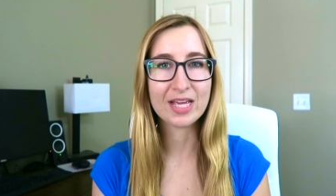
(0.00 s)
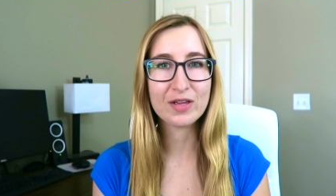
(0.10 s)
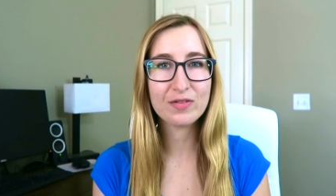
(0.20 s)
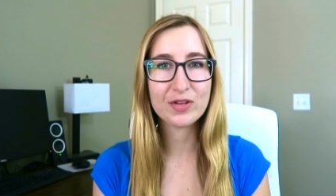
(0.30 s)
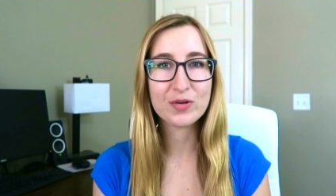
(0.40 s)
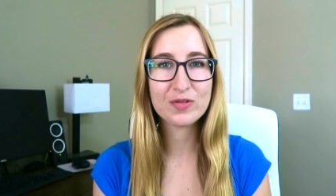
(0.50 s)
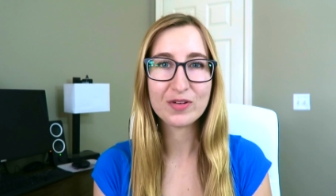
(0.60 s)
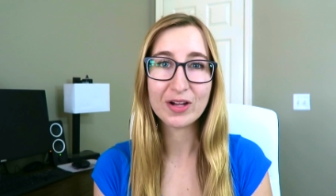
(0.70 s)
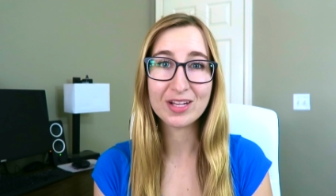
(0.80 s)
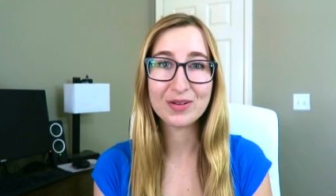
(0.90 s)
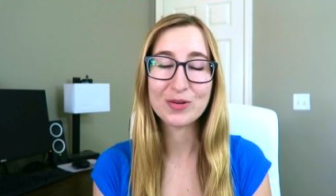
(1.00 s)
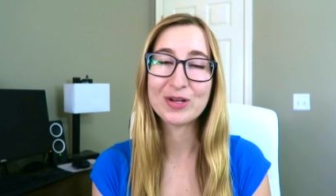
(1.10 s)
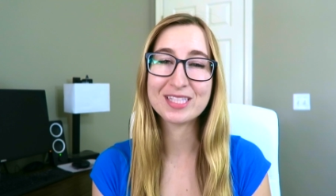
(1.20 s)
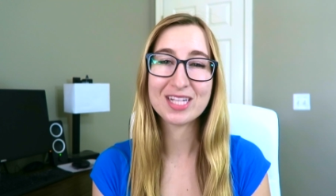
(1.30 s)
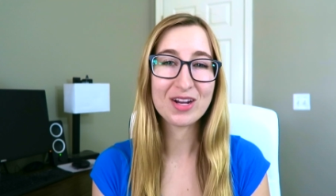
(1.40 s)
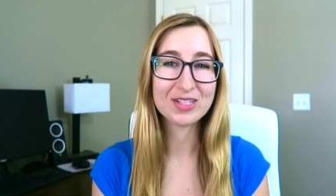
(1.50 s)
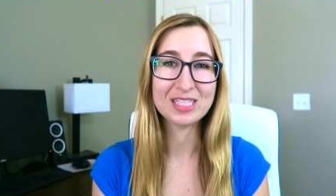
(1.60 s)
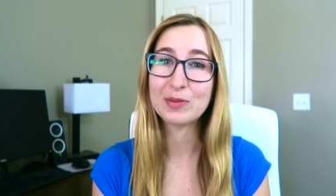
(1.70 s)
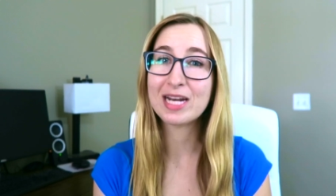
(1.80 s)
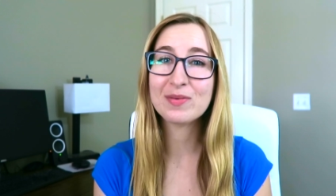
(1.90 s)
If you follow or talk
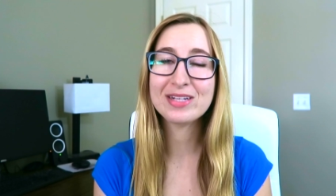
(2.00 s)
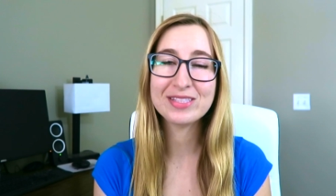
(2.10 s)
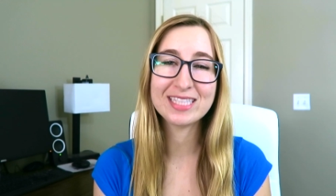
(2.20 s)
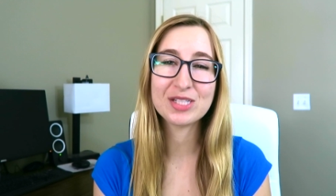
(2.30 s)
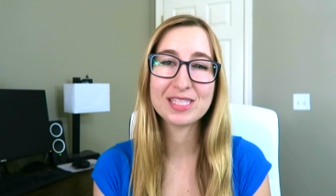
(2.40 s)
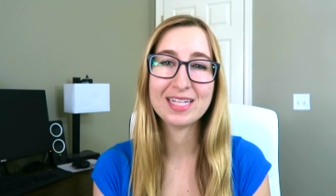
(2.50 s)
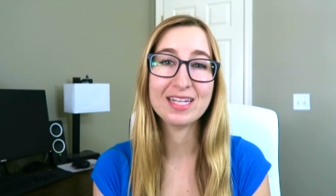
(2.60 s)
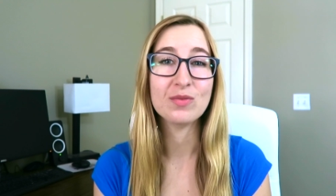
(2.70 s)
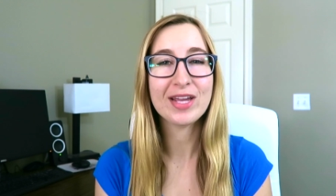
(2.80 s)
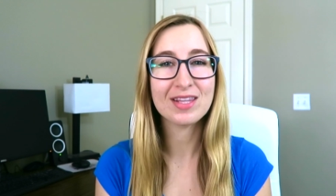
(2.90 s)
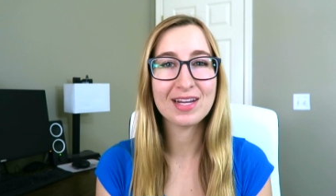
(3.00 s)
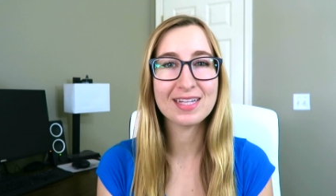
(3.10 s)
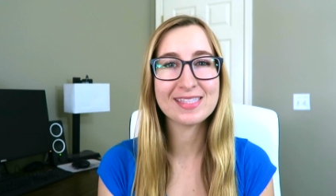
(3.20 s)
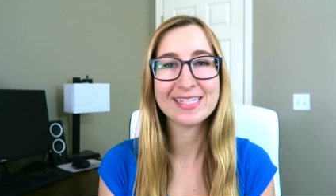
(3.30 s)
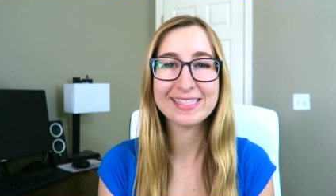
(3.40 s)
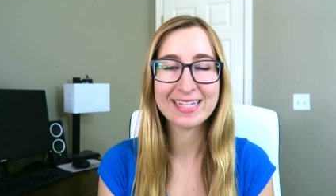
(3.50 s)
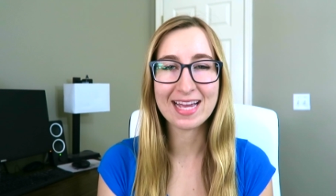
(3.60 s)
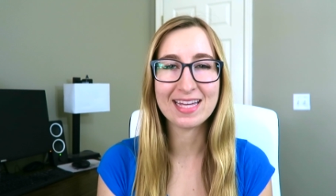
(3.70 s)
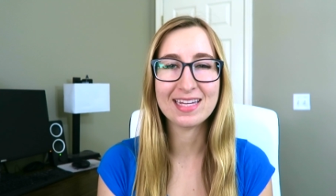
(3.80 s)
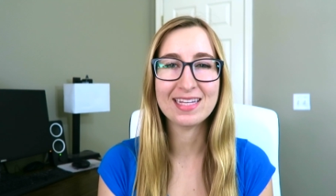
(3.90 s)
to anyone who's interested in weight loss and
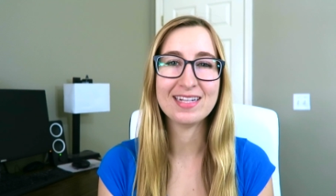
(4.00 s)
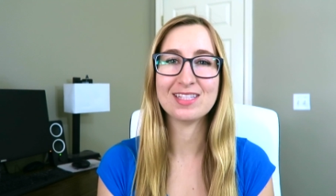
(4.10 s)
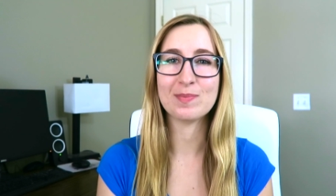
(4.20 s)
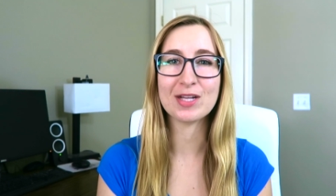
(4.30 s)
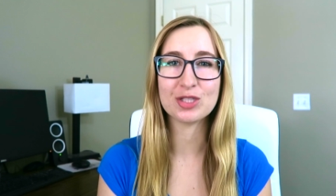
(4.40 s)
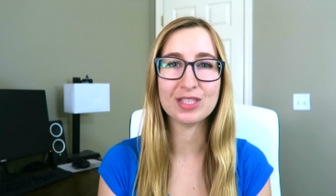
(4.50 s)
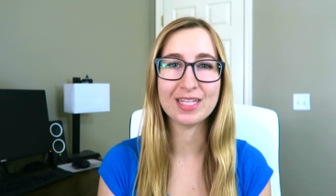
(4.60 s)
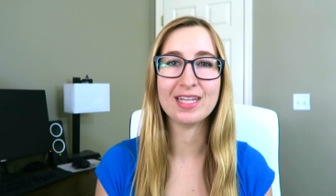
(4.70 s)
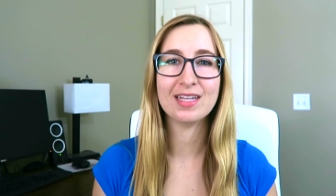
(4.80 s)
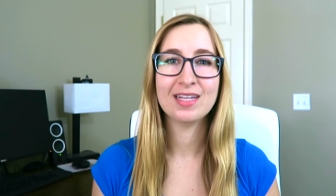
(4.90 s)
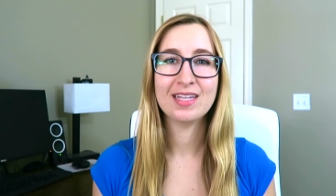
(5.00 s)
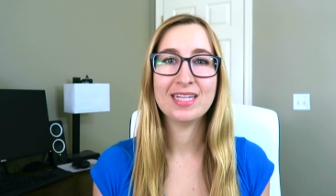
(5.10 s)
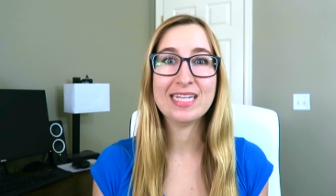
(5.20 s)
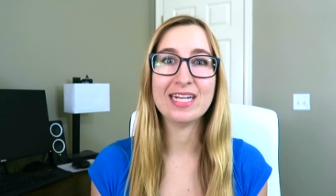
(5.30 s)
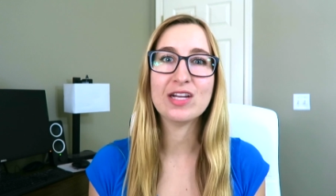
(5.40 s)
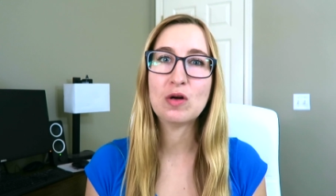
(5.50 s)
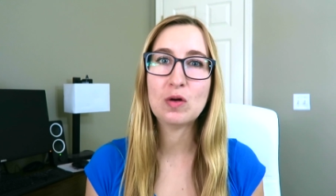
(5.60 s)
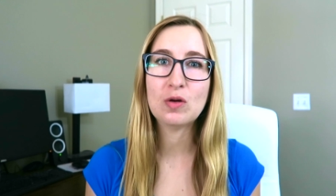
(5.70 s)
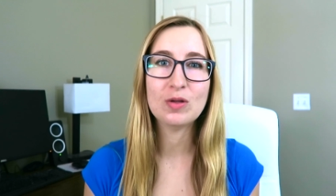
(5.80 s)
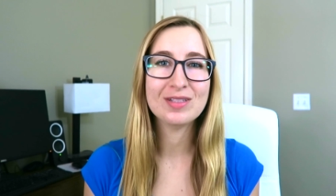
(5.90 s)
diet, and especially eating
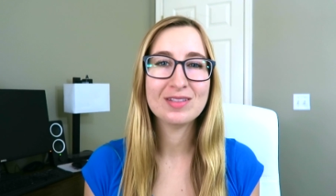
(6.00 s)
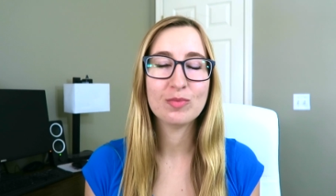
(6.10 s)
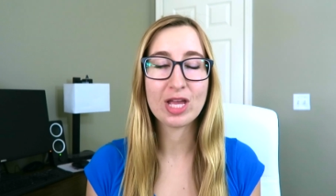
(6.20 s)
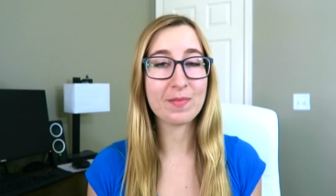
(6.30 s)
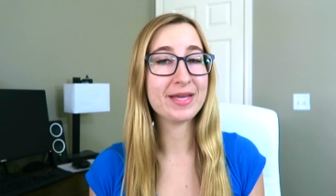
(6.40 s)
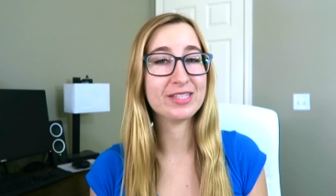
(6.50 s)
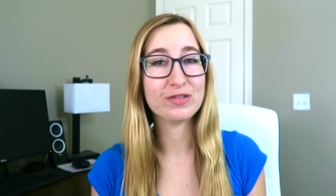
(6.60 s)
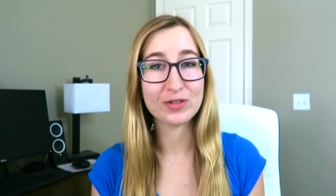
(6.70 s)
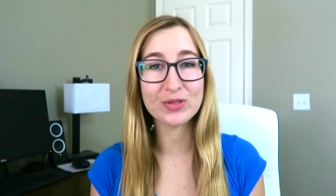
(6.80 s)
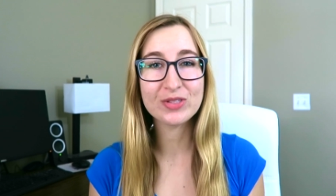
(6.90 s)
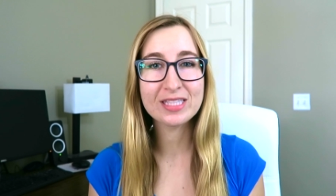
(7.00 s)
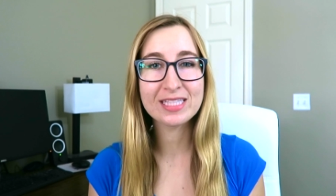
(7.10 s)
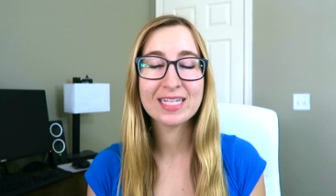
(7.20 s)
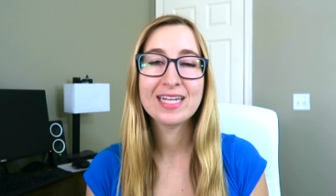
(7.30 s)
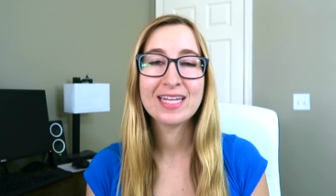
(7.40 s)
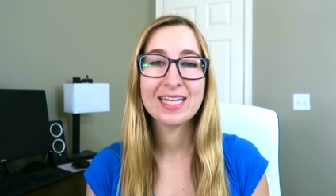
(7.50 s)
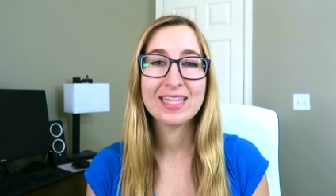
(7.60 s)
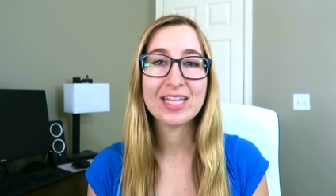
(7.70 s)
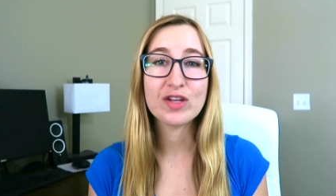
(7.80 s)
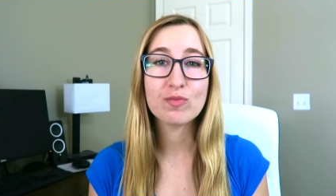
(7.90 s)
whole plant-based foods,
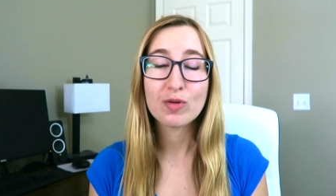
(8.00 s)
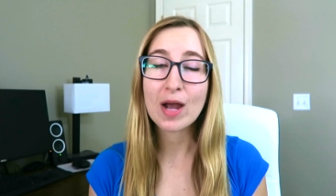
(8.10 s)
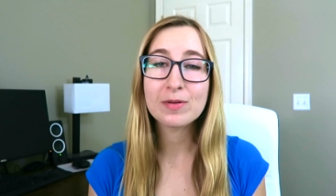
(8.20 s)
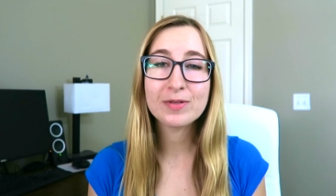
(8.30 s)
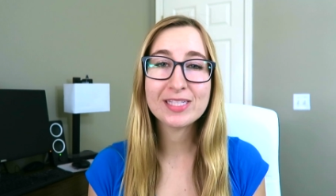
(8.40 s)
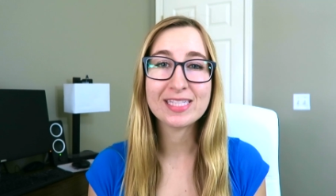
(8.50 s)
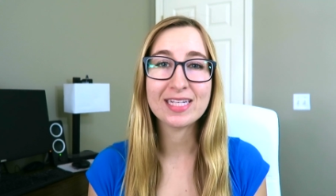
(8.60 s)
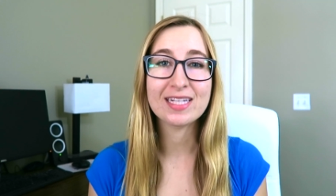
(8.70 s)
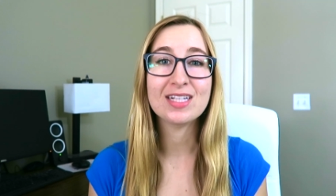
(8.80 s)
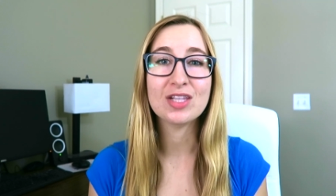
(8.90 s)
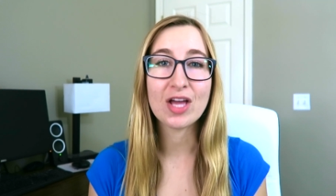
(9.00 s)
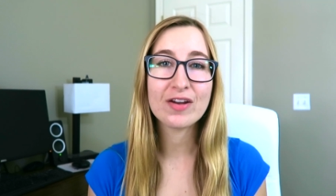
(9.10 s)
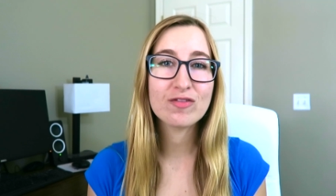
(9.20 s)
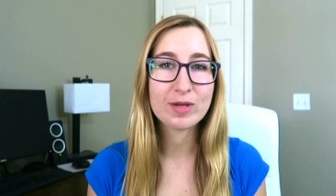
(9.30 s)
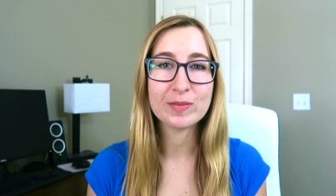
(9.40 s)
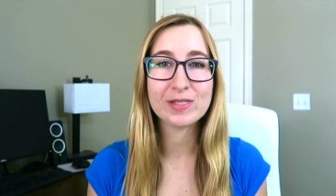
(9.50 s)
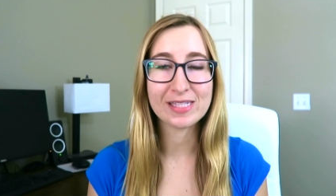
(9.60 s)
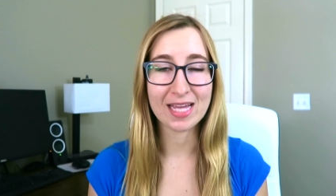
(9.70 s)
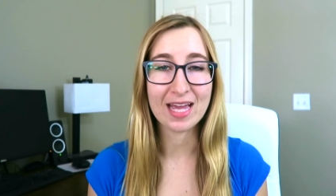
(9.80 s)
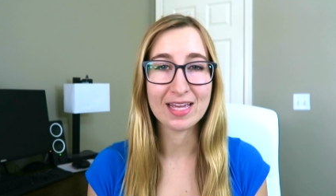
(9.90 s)
then you've probably seen a lot of people
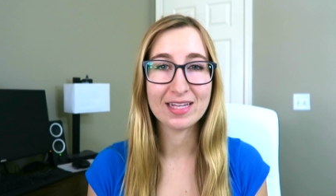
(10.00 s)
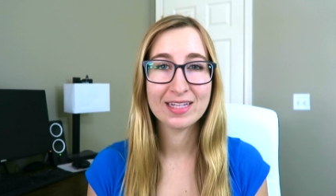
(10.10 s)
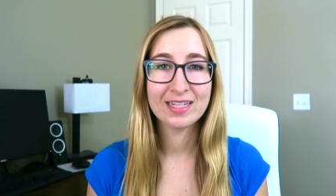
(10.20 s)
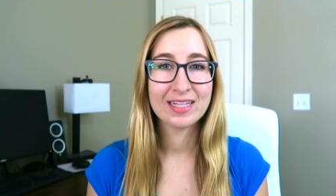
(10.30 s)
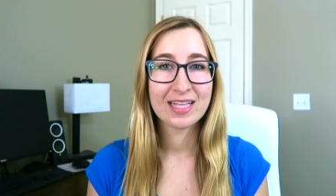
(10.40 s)
say